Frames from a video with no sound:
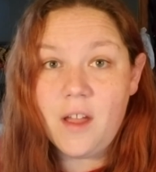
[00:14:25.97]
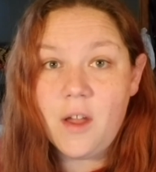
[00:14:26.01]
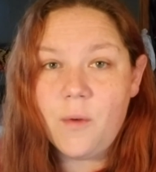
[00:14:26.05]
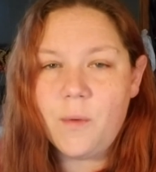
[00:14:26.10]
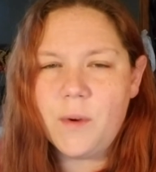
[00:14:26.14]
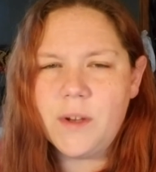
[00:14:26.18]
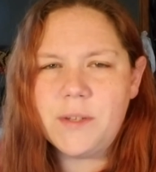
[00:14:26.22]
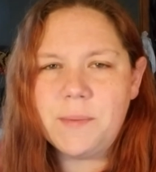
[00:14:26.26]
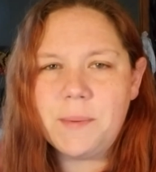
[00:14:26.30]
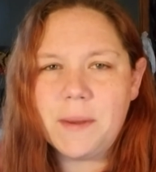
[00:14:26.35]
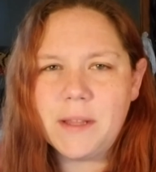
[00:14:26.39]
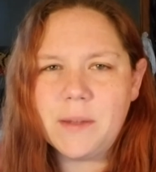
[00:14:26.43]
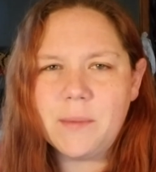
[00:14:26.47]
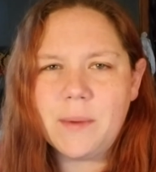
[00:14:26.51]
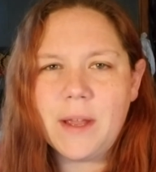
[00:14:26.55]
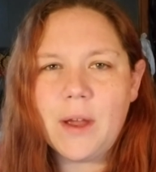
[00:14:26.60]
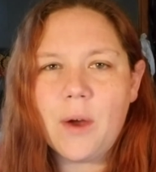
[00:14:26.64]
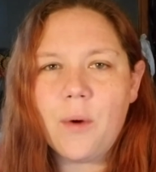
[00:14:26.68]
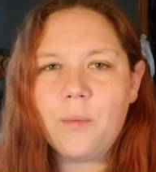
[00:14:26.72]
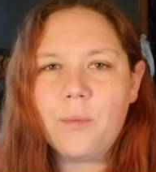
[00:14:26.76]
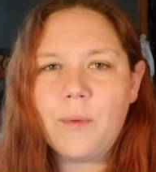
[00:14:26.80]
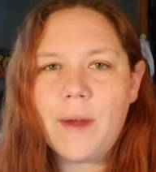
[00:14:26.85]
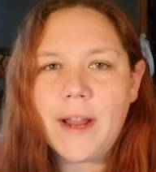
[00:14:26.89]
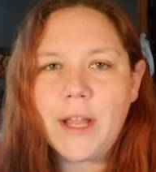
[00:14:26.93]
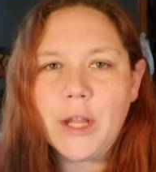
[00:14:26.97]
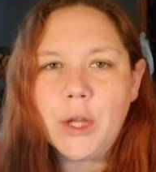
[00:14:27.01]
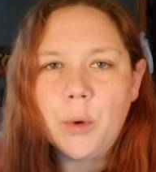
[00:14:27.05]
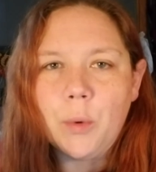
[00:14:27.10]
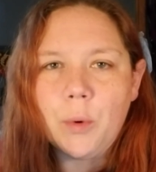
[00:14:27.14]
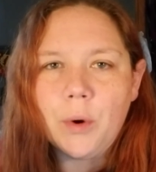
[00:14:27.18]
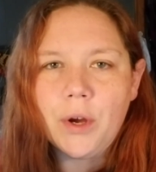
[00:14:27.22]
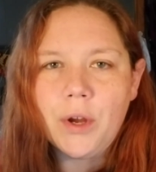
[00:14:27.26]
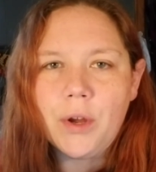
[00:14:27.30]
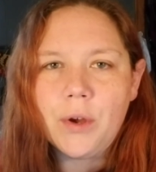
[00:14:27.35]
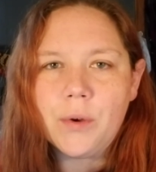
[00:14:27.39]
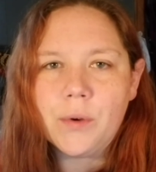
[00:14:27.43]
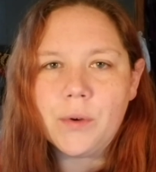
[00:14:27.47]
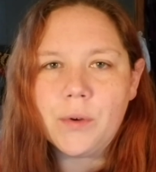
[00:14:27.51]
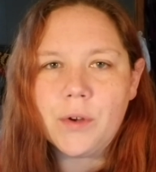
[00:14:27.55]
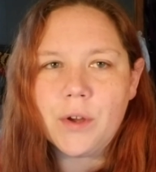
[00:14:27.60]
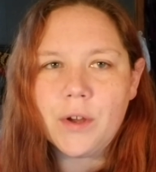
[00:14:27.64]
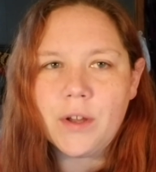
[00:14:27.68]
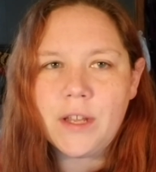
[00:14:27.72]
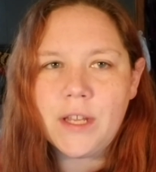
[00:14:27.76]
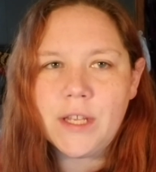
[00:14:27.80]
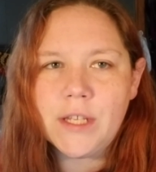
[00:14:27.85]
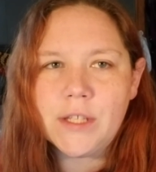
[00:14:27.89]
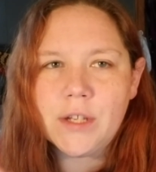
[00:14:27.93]
Which, by the way, regular Oreo
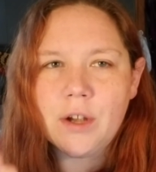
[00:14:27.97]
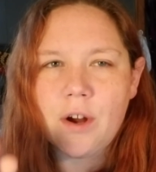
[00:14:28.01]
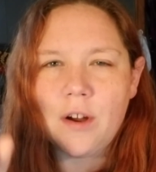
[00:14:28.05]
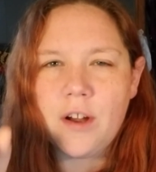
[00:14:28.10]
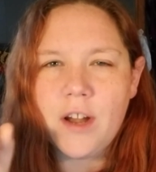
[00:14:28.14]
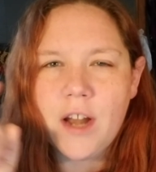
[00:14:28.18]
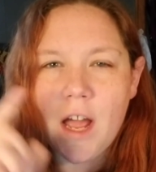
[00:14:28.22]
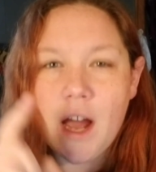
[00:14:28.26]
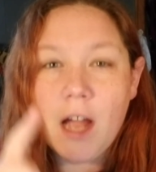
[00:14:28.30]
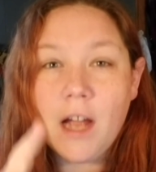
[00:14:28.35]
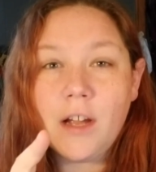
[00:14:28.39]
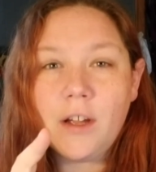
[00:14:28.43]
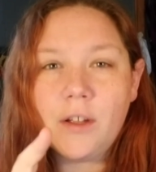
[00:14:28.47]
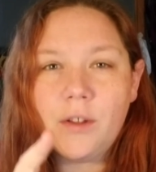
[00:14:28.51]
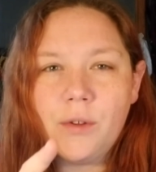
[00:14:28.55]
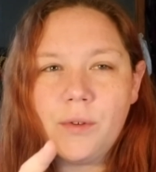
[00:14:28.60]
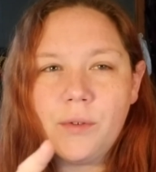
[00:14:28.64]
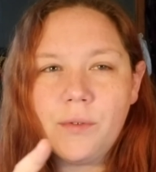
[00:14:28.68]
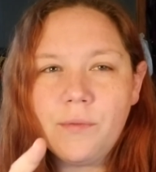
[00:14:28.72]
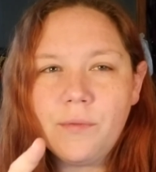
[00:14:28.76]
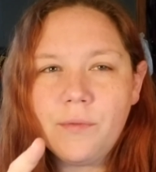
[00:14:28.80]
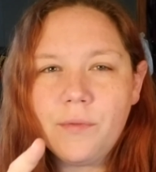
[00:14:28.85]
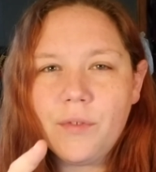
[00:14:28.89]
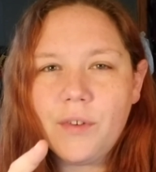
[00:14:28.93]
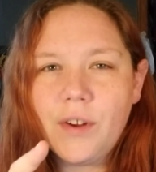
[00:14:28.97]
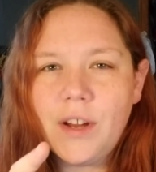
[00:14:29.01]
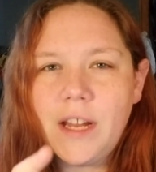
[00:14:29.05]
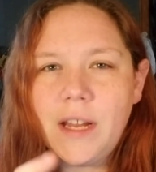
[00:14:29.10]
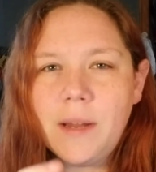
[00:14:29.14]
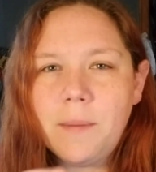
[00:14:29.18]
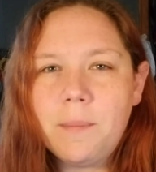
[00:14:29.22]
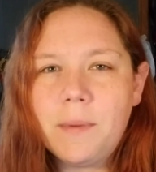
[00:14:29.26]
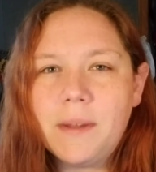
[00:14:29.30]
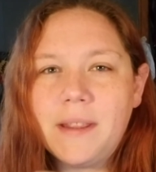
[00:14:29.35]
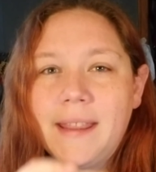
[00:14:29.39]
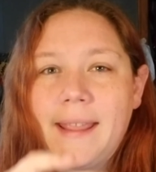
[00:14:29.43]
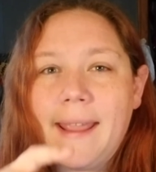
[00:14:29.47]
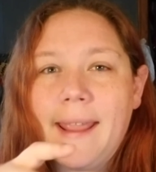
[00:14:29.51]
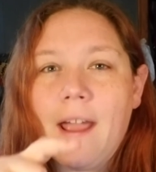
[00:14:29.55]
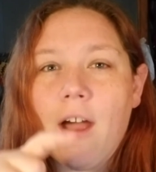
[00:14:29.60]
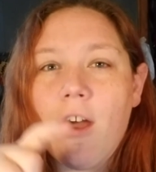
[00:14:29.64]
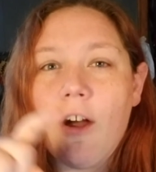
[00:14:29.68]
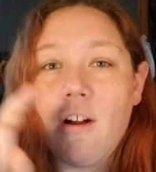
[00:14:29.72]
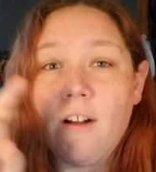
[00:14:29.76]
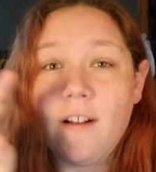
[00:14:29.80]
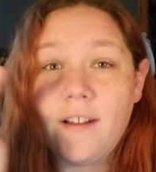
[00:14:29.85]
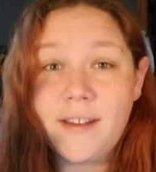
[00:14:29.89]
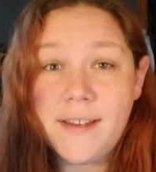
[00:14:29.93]
cookies are not gluten-free, but they
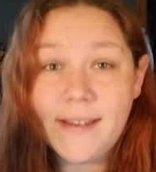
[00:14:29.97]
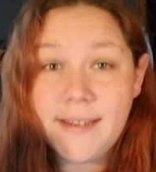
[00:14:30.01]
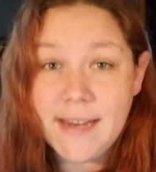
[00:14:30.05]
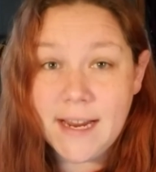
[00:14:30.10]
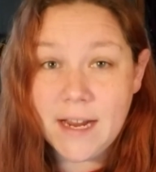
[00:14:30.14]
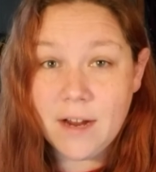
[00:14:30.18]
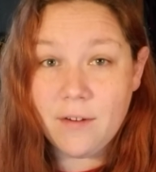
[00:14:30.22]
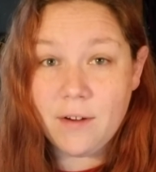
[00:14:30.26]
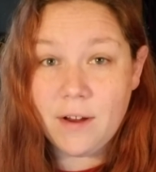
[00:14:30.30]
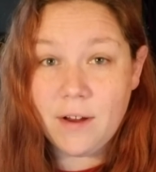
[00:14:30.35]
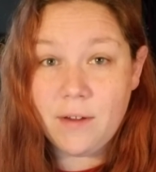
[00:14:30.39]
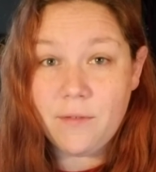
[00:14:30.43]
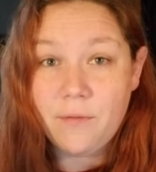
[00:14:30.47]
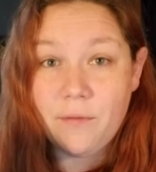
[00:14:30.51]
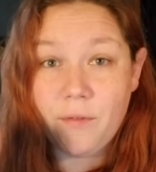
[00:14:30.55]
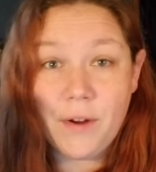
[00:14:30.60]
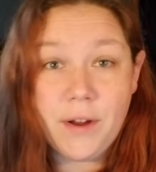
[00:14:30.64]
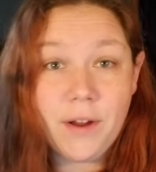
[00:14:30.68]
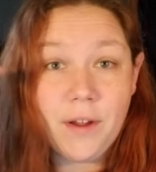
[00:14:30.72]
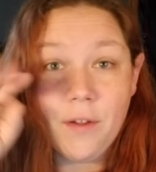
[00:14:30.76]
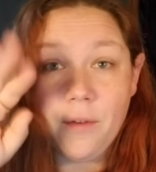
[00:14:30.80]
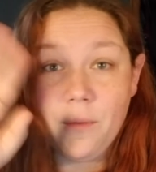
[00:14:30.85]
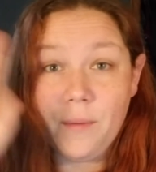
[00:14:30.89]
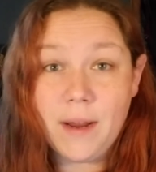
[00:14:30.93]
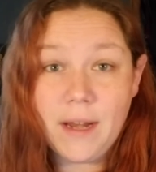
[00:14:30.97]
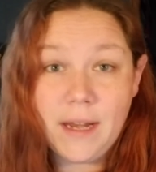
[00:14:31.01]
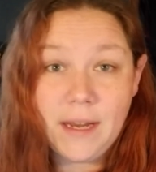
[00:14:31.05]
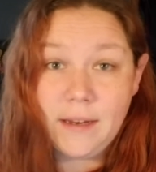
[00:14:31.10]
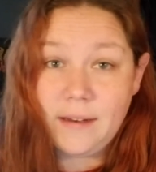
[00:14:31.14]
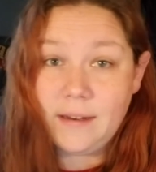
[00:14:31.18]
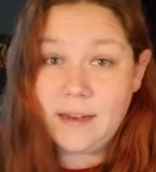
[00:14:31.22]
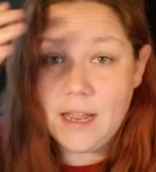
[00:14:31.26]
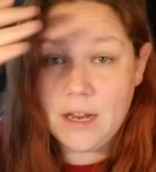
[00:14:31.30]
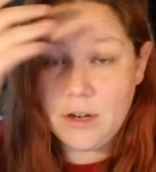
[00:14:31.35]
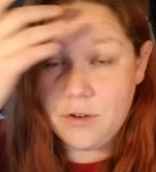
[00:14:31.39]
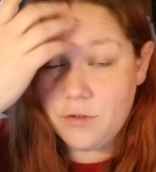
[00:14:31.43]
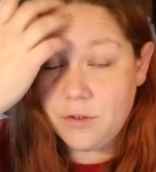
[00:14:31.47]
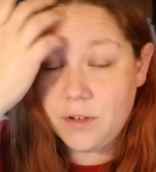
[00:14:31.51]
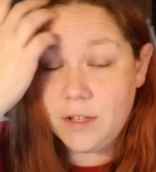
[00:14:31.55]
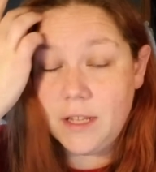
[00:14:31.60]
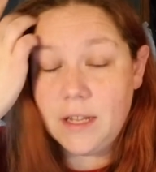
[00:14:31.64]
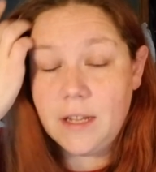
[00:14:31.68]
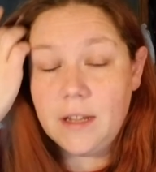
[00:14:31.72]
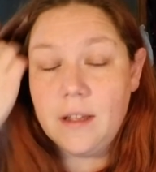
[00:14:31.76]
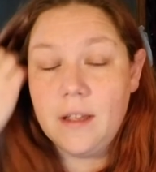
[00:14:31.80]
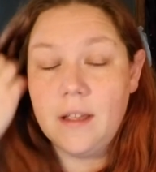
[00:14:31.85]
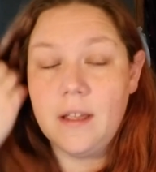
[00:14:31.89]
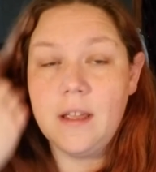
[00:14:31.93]
are dairy-free already,
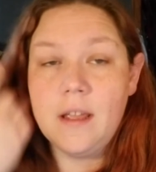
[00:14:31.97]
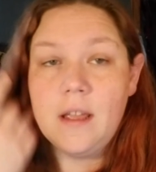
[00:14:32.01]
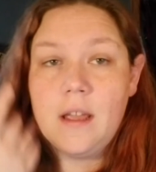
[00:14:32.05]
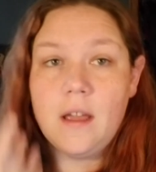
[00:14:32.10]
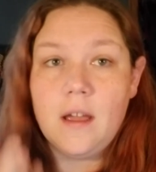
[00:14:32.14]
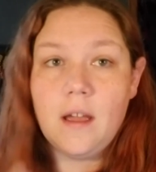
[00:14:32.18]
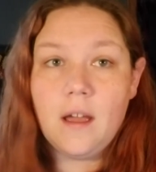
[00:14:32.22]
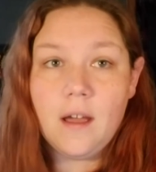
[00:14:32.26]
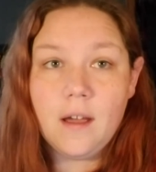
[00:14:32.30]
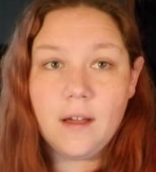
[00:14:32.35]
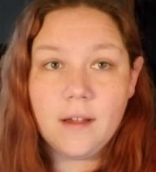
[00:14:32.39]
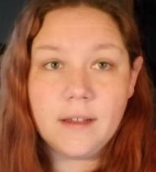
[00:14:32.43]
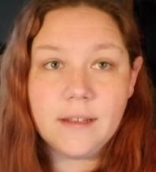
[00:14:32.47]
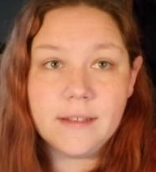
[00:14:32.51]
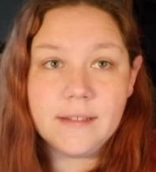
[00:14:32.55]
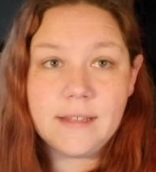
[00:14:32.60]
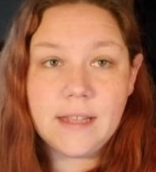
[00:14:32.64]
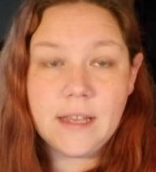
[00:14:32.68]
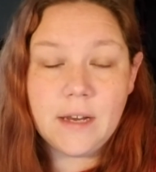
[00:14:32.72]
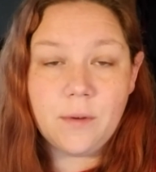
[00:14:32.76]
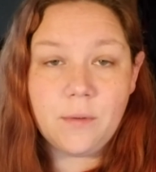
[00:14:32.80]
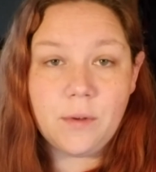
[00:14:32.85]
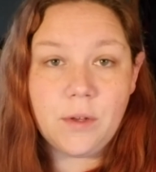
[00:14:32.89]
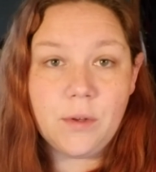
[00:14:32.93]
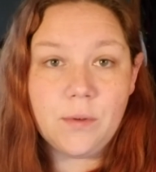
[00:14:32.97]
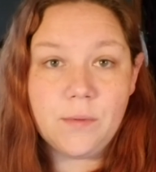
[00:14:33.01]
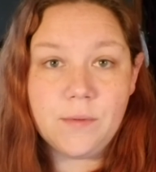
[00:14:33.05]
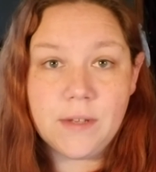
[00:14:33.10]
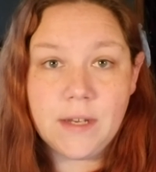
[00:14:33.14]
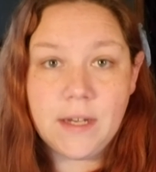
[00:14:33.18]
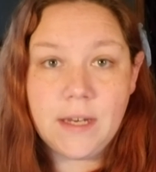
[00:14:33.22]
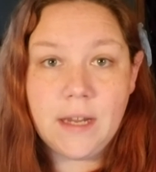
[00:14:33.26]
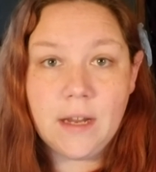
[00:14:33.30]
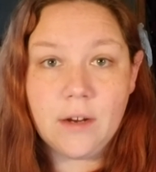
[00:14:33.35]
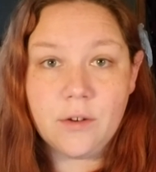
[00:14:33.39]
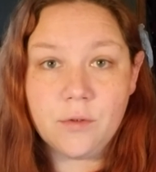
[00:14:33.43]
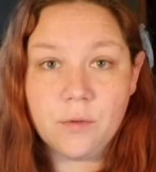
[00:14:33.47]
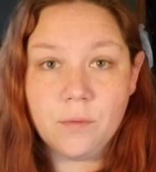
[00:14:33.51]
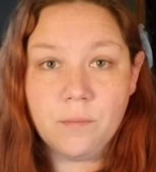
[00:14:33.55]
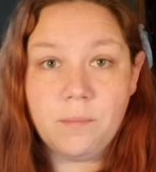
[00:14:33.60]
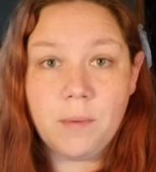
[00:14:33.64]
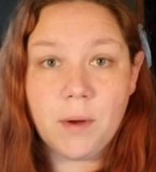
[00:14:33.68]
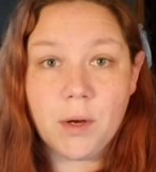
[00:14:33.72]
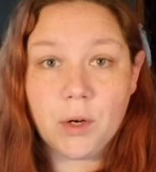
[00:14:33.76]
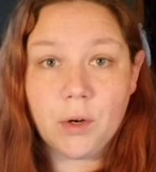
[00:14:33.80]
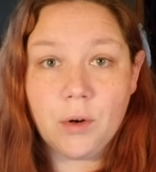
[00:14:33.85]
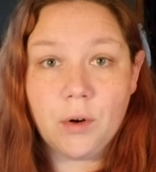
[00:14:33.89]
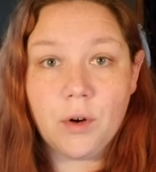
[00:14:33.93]
naturally. Because they don't use any actual
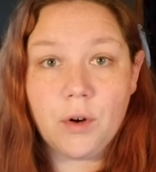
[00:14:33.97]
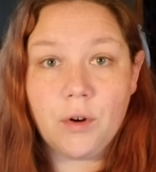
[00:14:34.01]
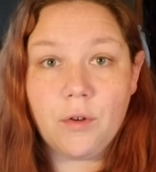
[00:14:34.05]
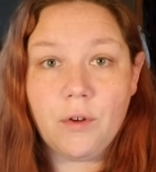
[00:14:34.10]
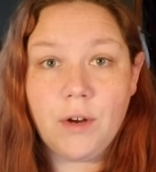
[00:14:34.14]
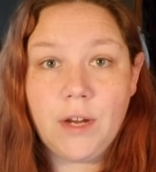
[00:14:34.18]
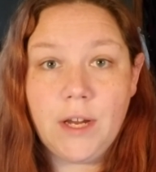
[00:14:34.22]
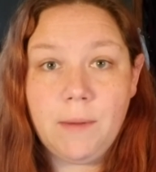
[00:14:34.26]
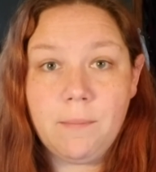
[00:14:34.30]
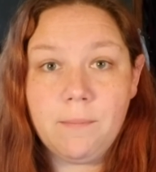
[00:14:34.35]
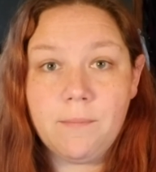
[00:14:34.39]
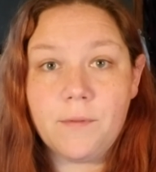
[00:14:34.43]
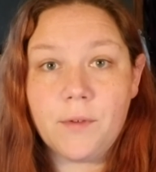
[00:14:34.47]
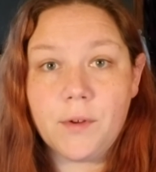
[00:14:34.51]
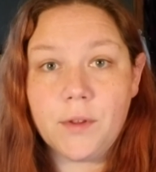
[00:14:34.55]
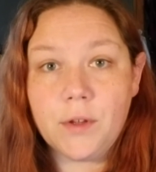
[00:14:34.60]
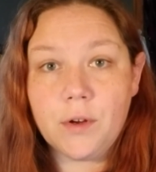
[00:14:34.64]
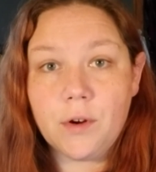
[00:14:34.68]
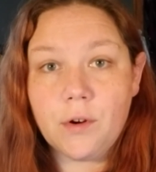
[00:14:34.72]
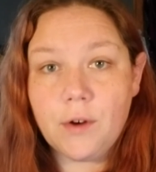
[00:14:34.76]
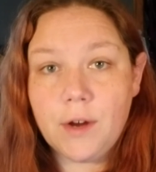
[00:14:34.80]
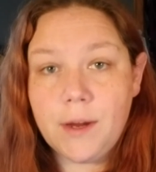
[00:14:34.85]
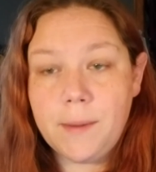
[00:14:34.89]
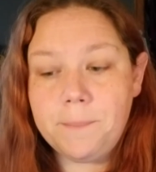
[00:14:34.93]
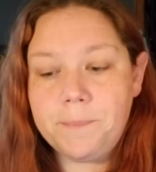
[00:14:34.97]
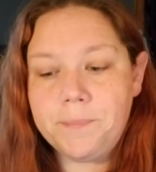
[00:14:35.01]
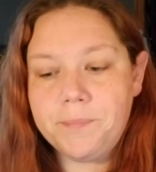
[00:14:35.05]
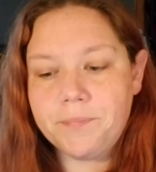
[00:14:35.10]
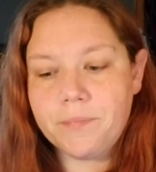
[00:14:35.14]
butter or cream for their cream.